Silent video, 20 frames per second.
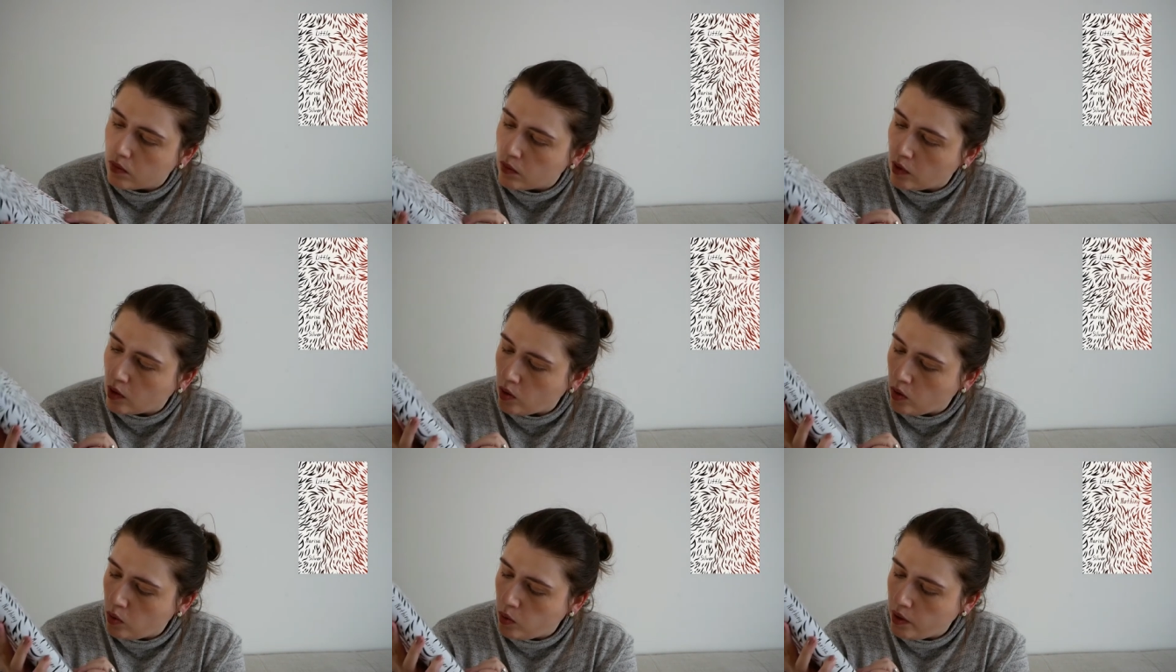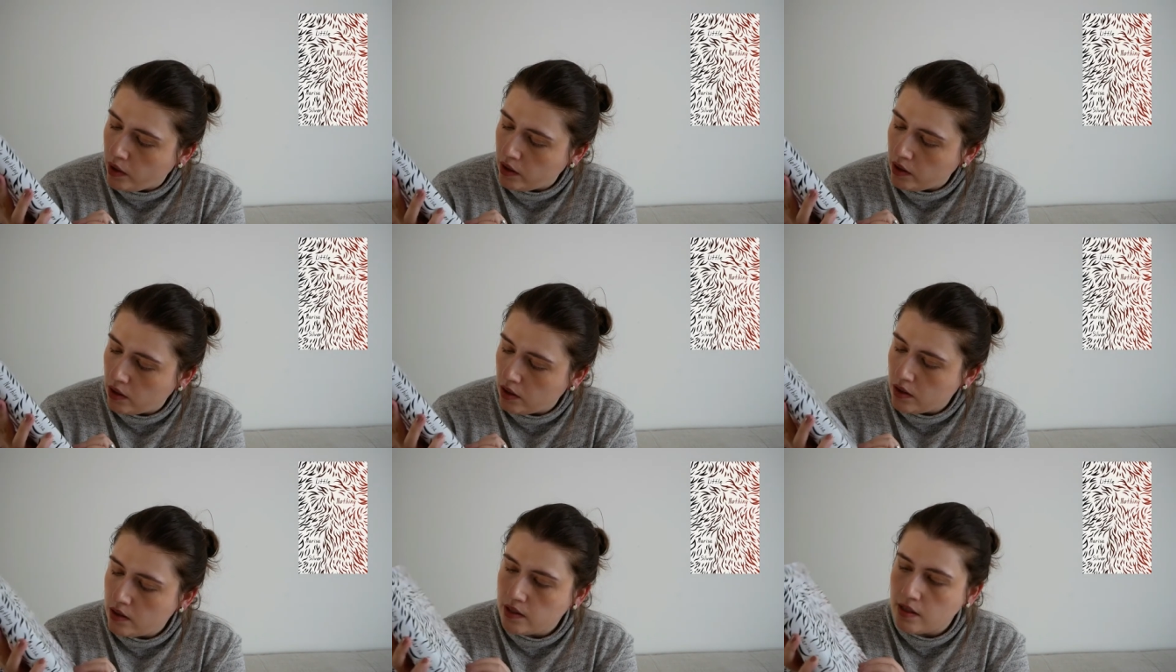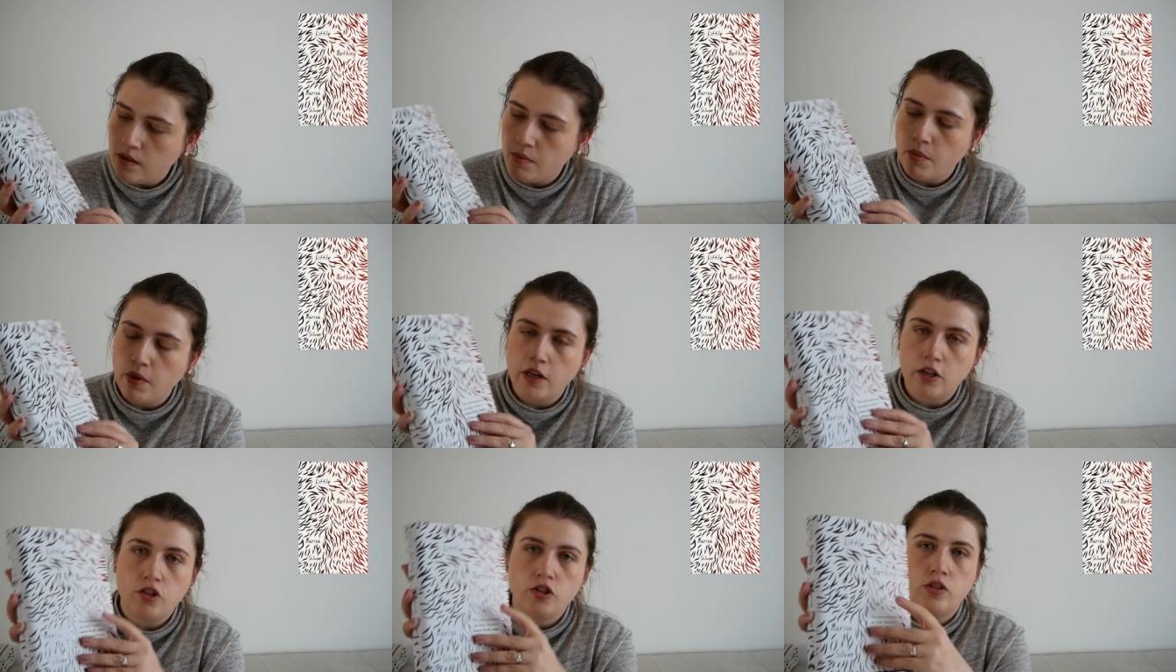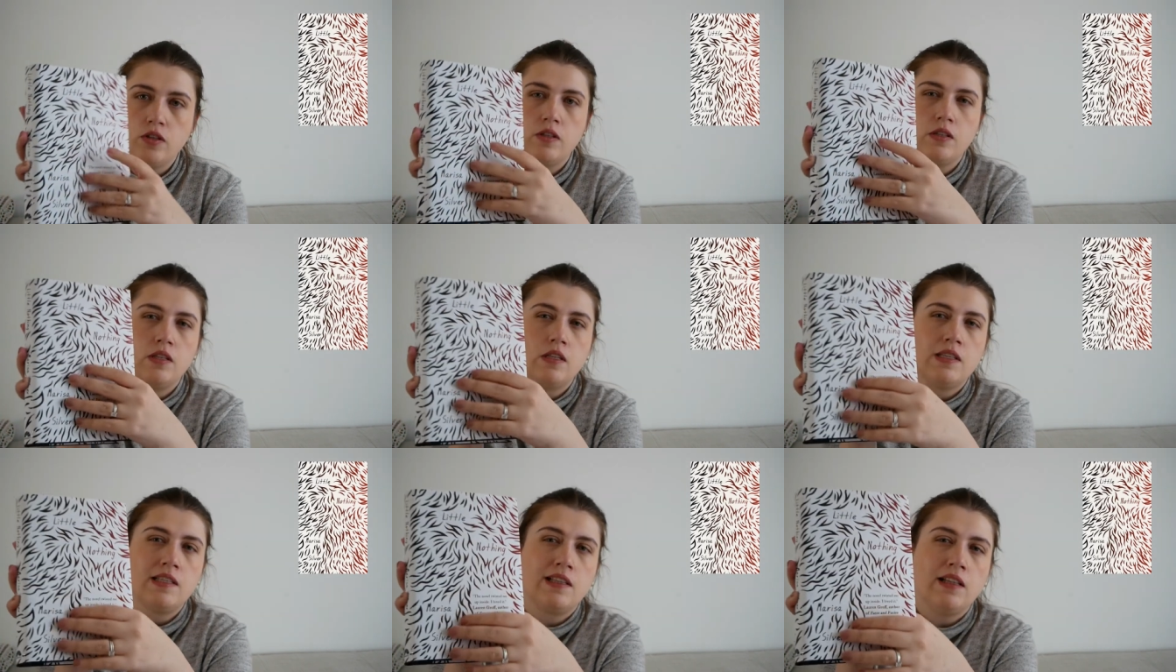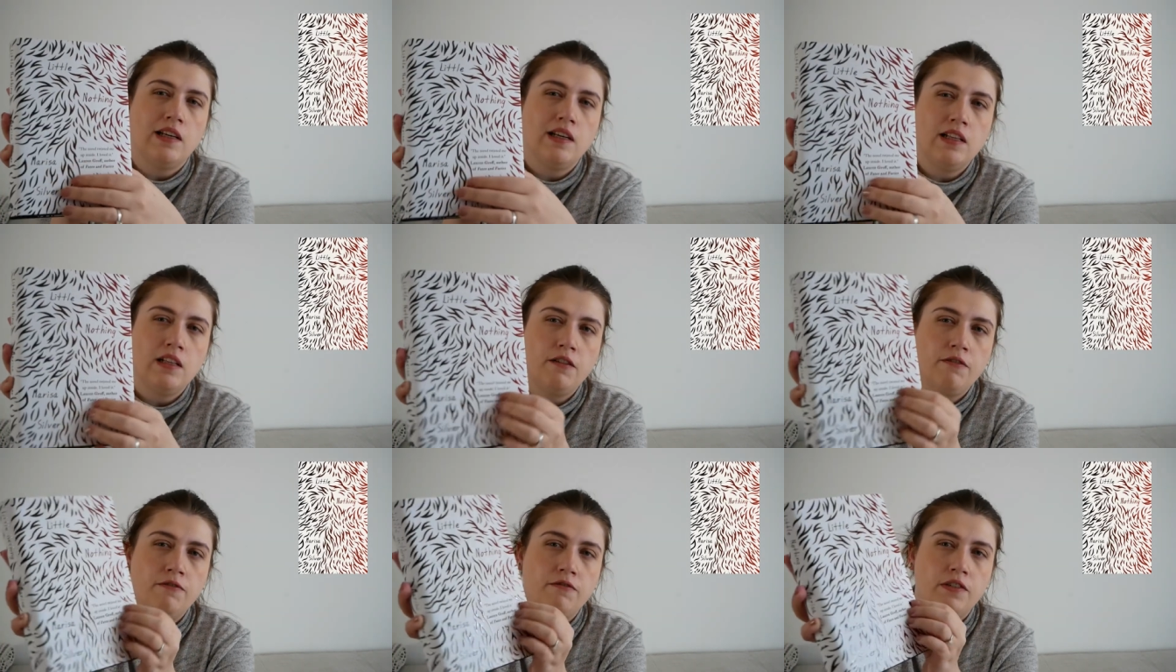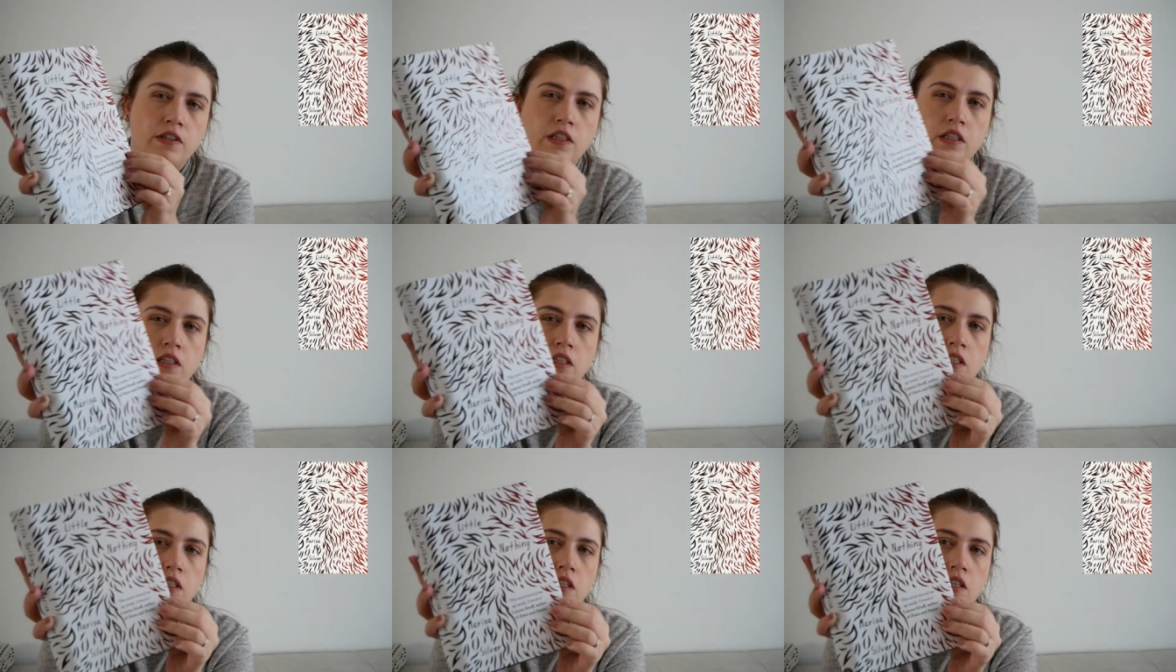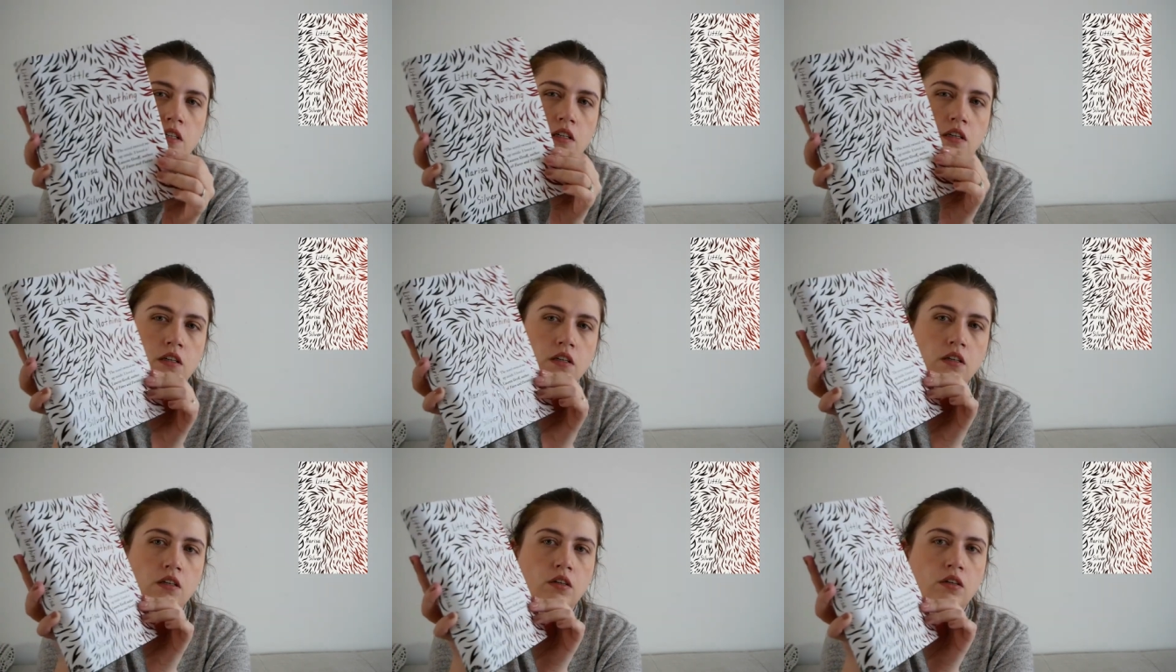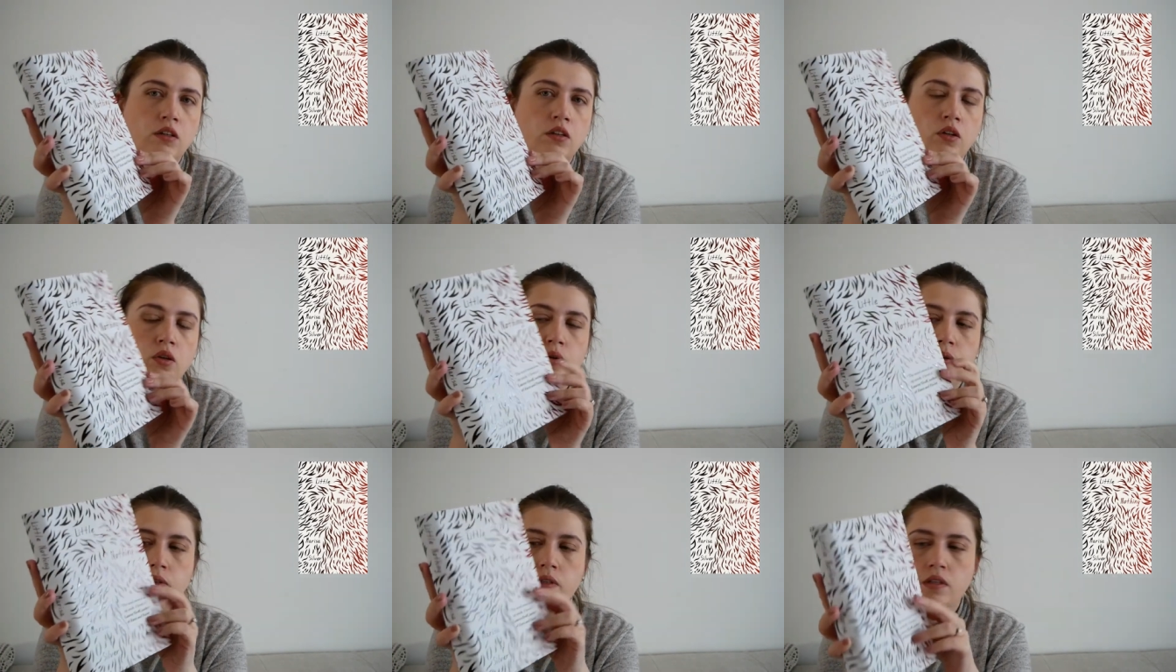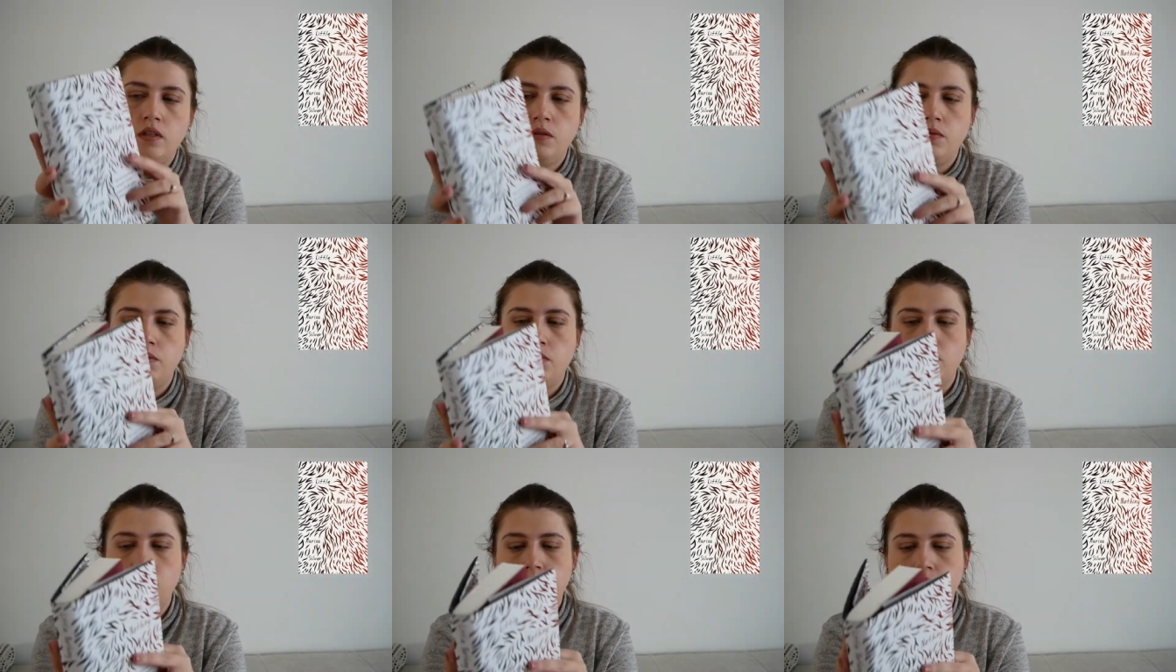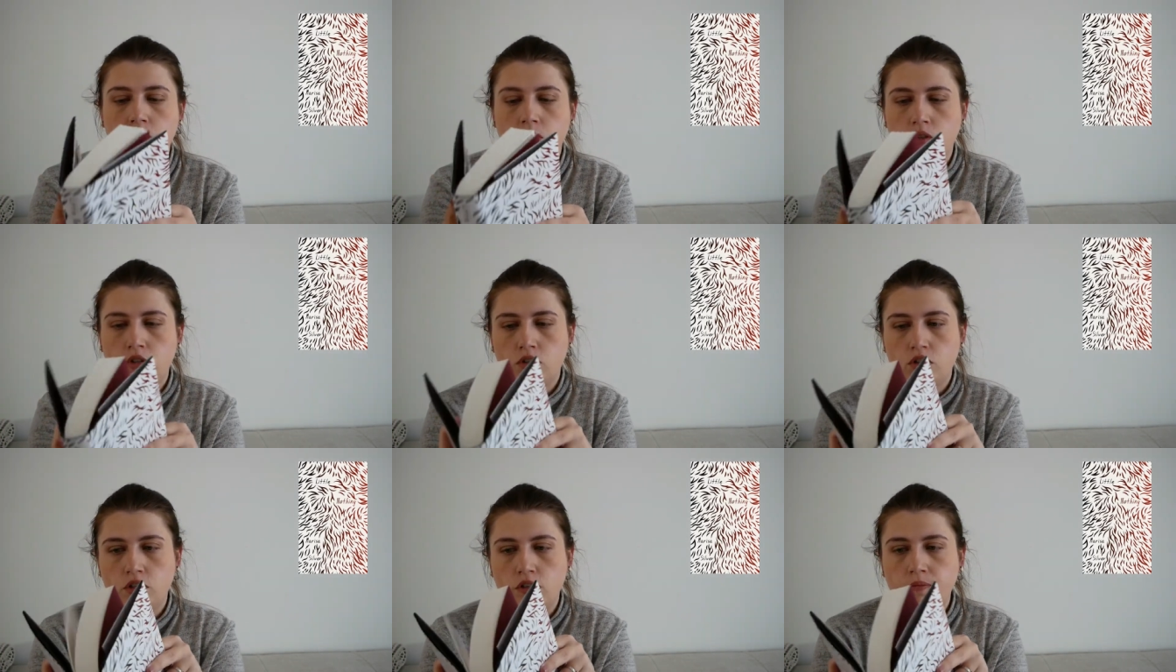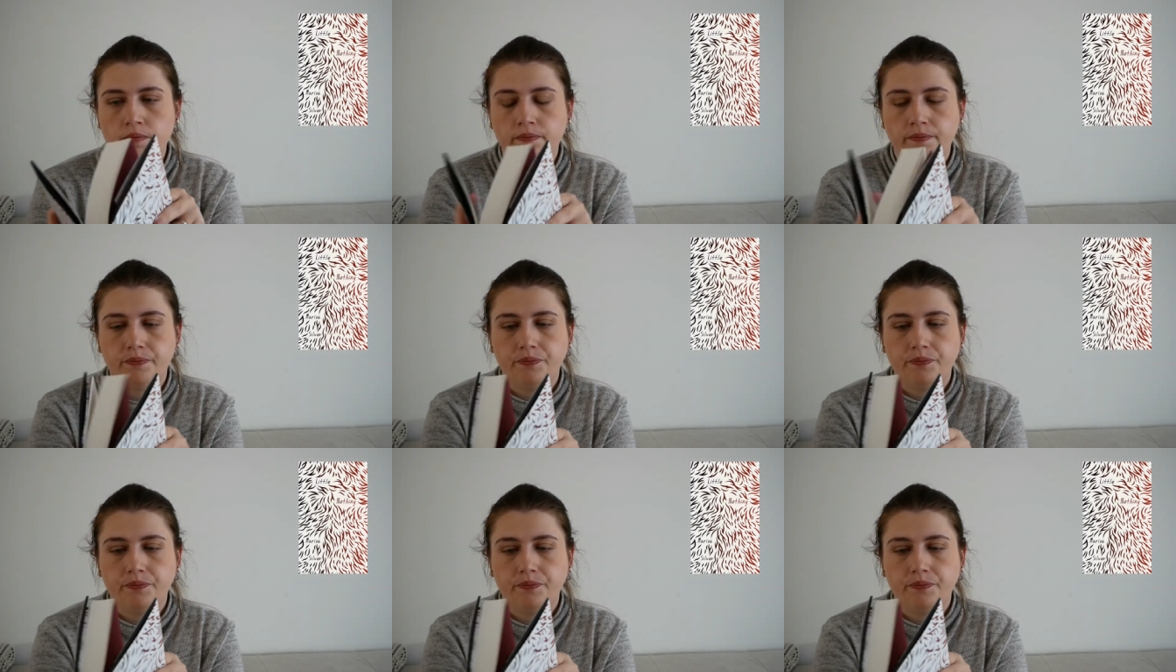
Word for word: they quite nicely match this slightly three D glossy picture.